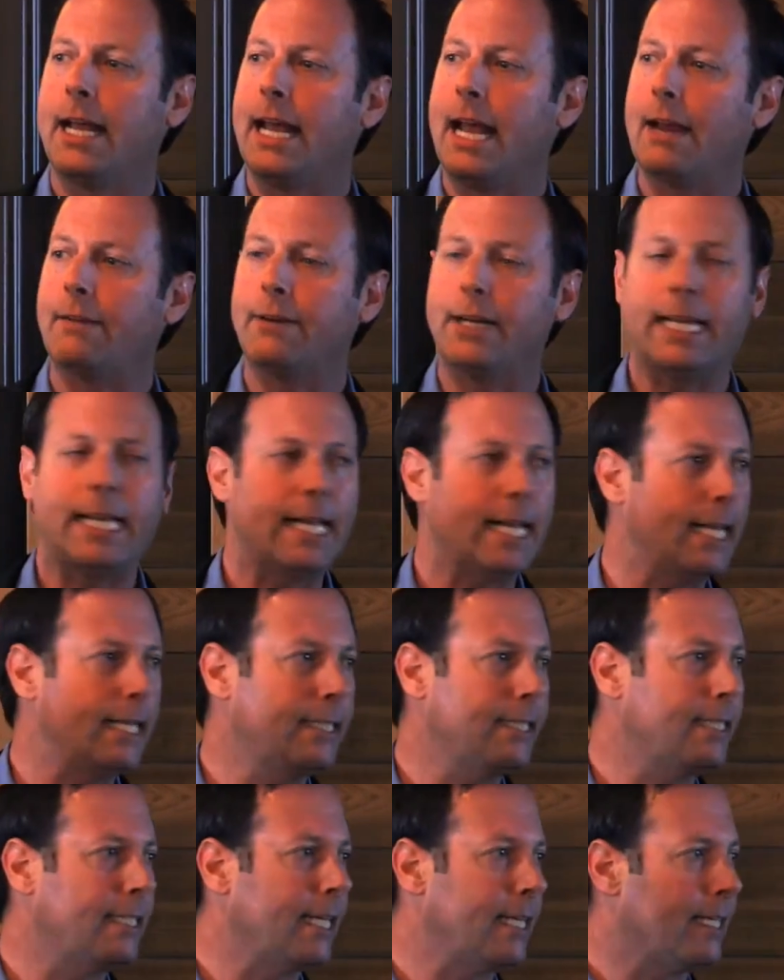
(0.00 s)
every
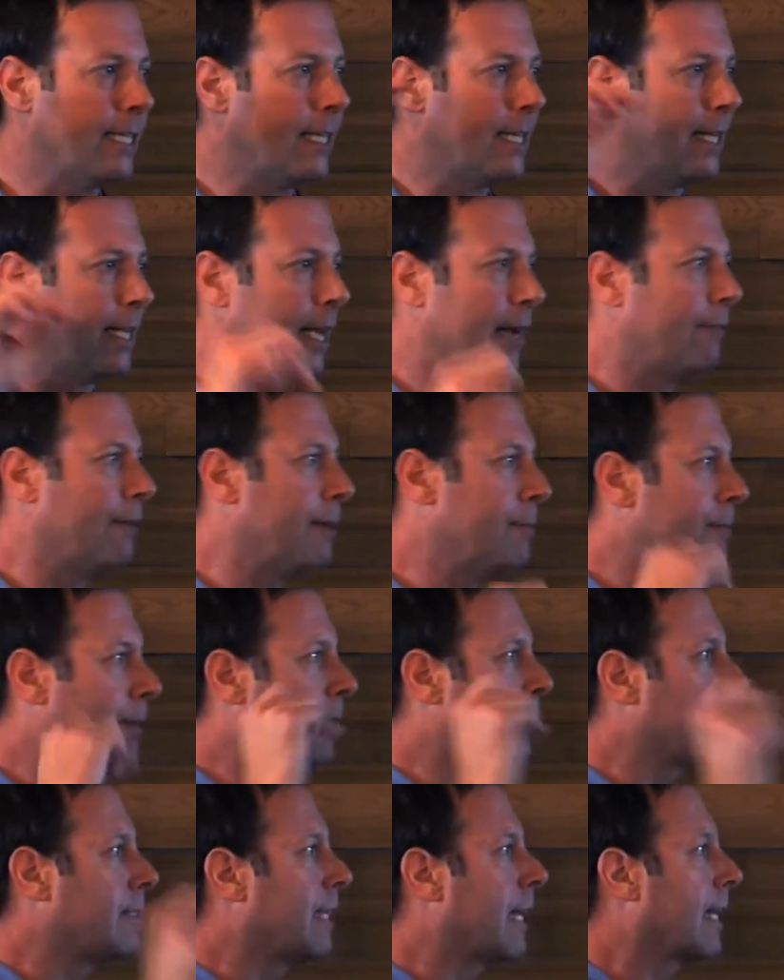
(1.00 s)

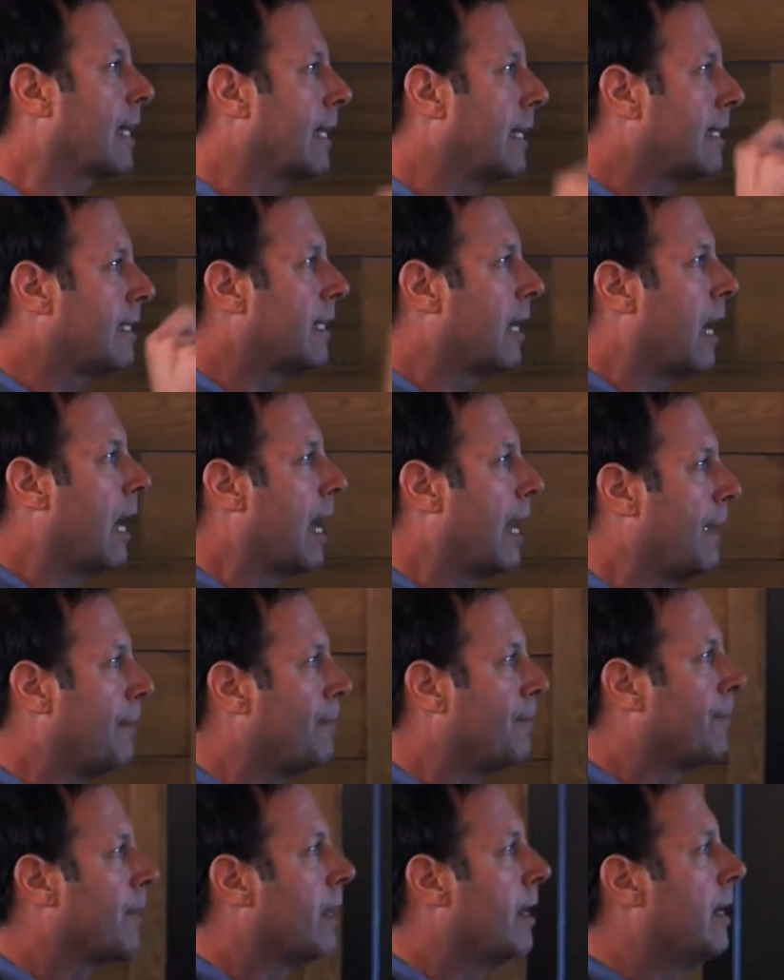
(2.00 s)
millisecond in
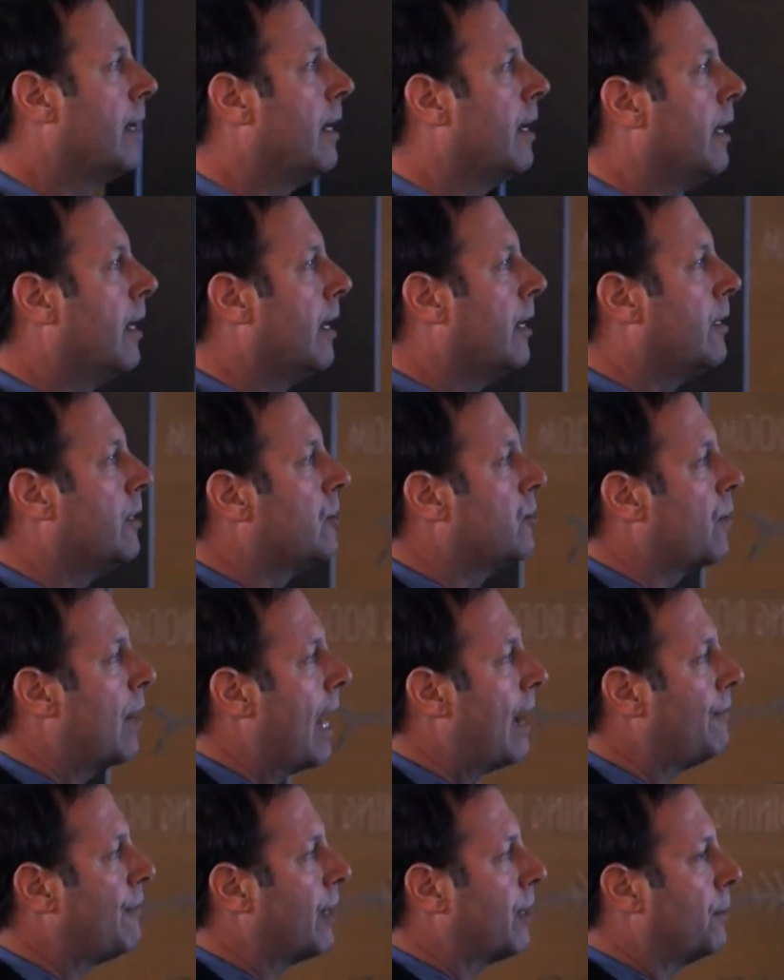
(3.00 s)
time,
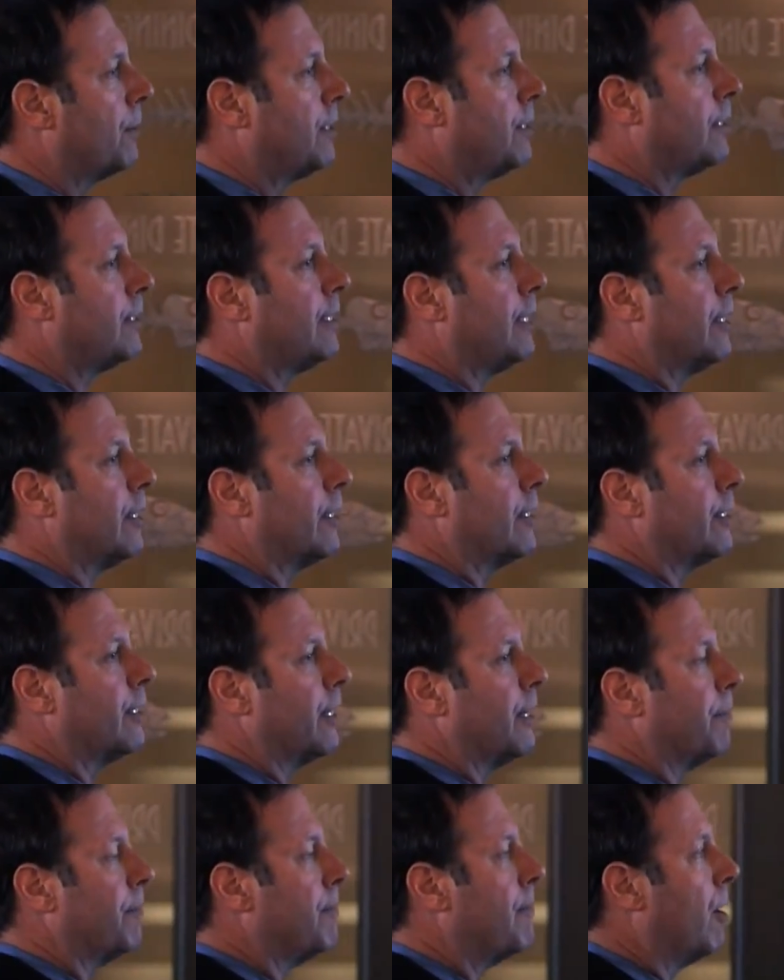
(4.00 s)
traffic was steered to
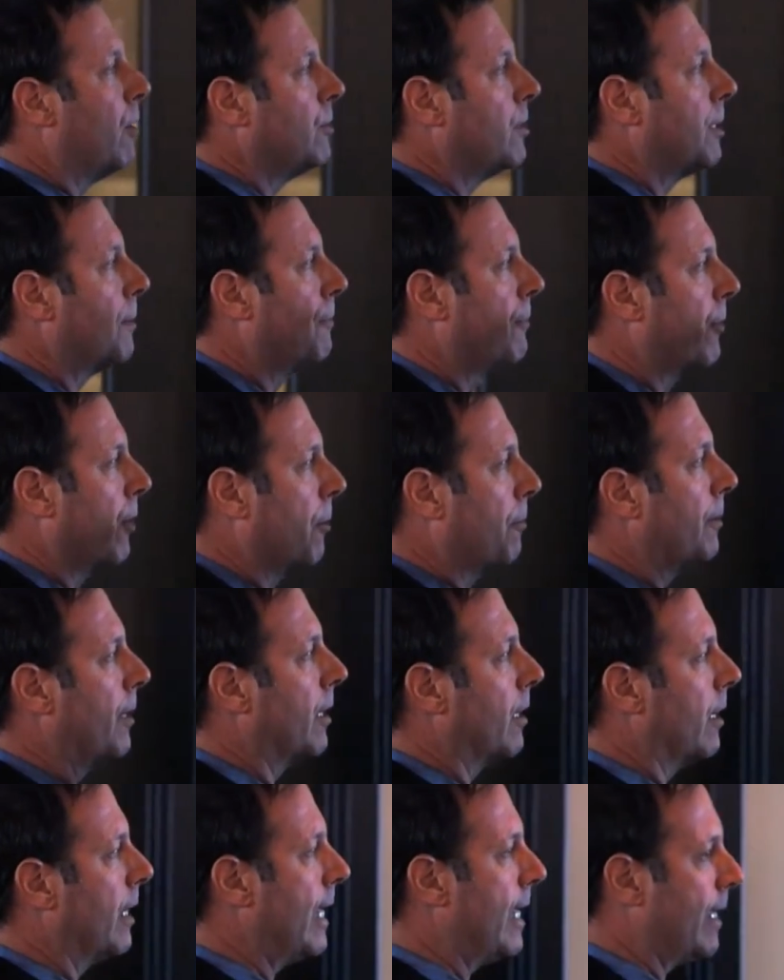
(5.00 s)
the most
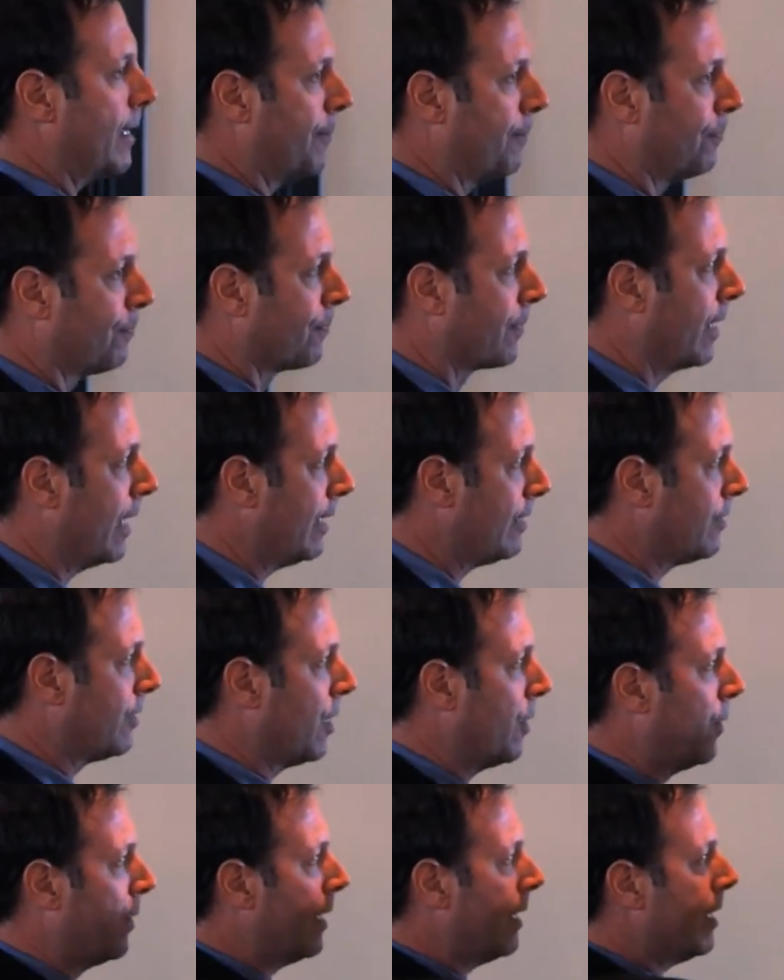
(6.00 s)
appropriate link. And
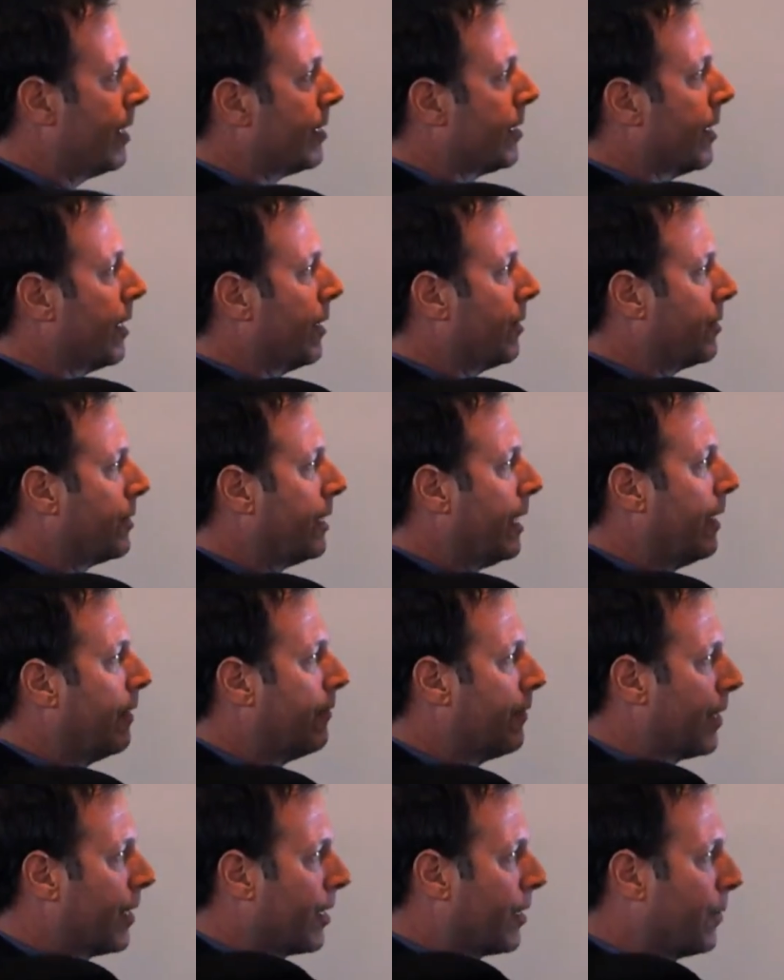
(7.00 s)
so initially you'll see
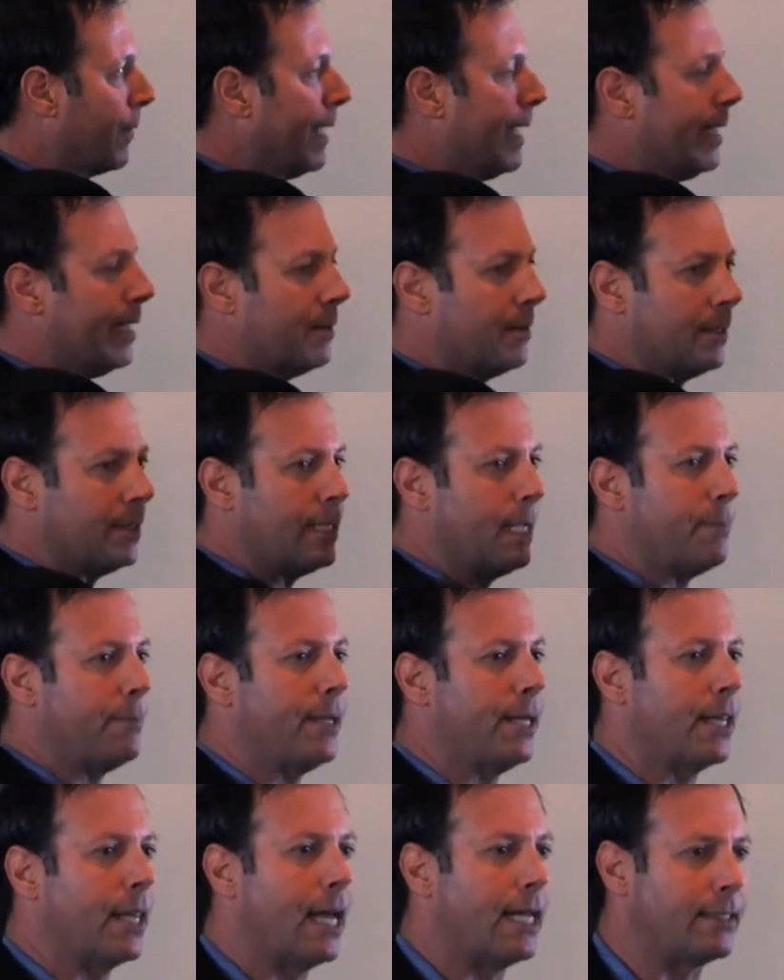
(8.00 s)
over the green, it was
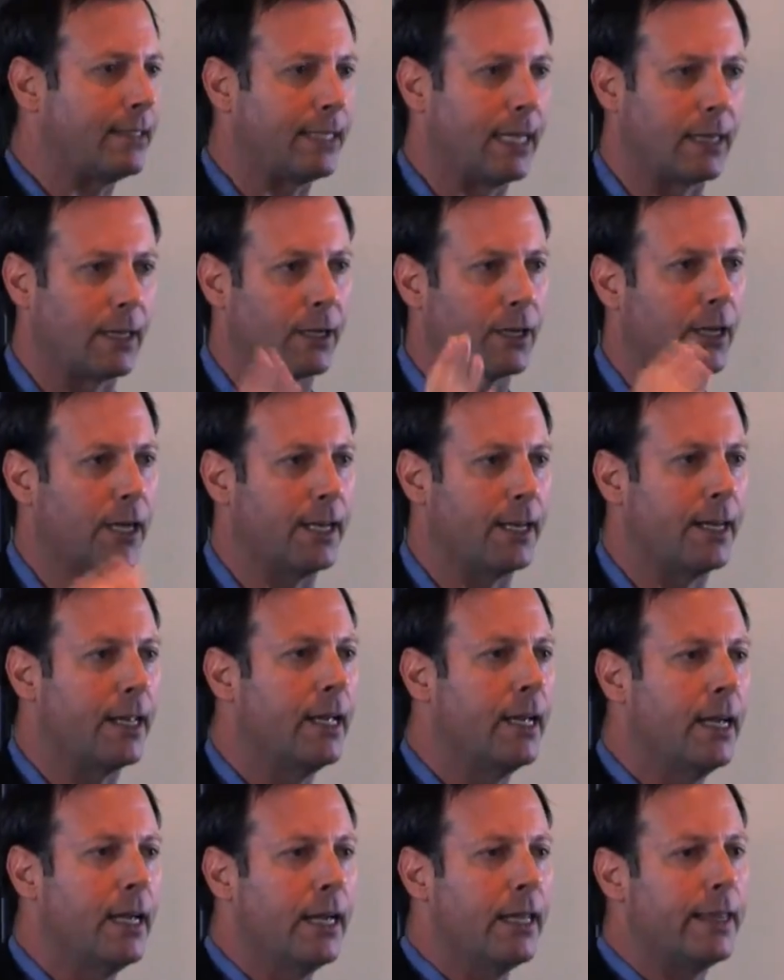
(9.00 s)
MPLS. That looked good.
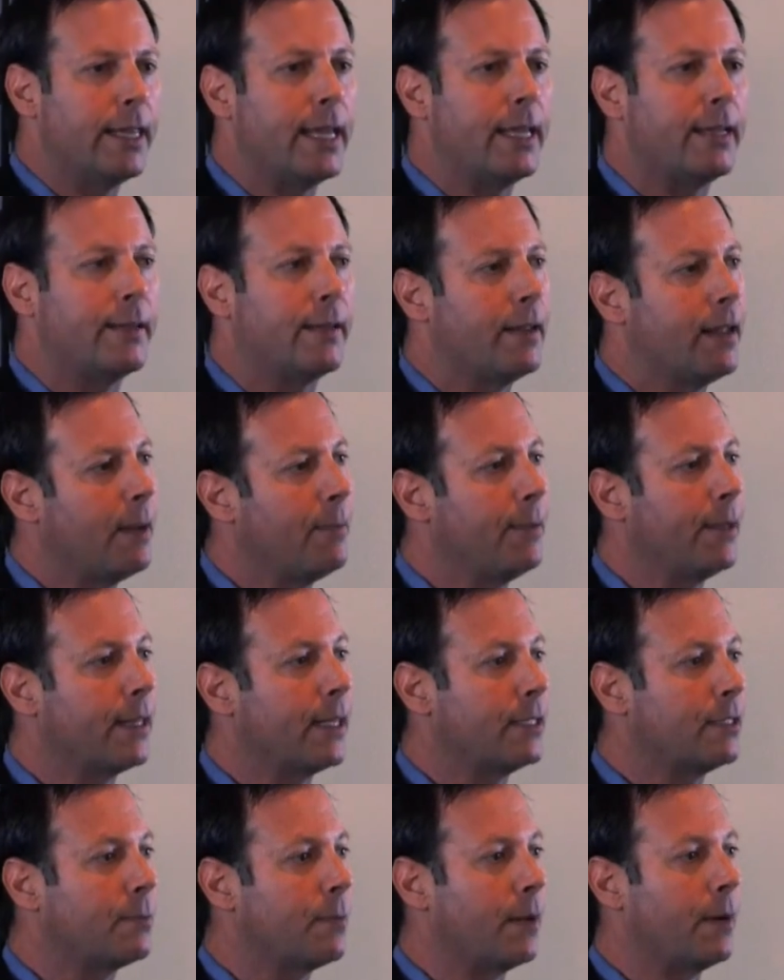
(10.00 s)
Then
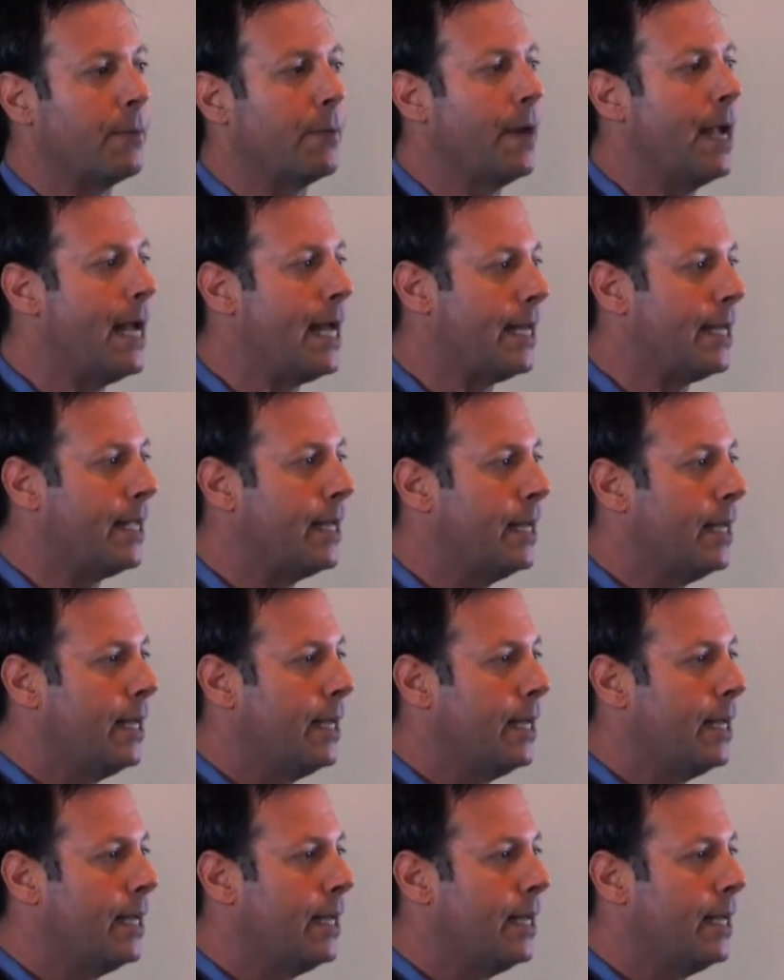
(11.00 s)
MPLS went red.